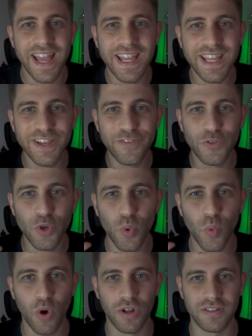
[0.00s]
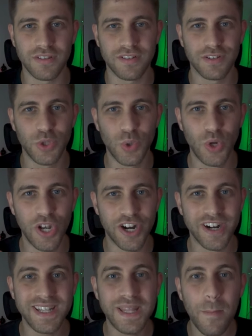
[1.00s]
If you want to
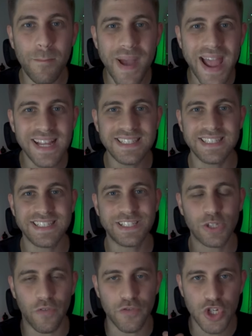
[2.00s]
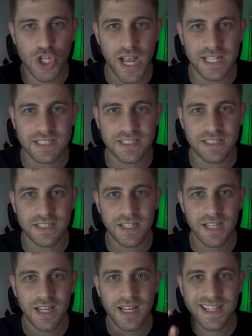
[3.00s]
learn the basics of chess,
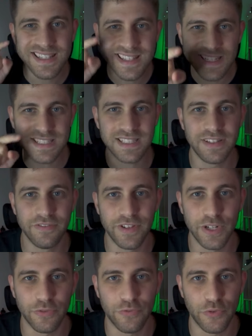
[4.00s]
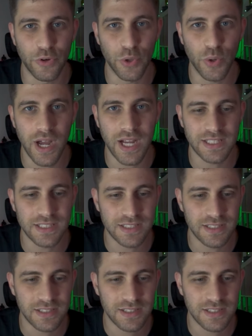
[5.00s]
this is the video for you guys.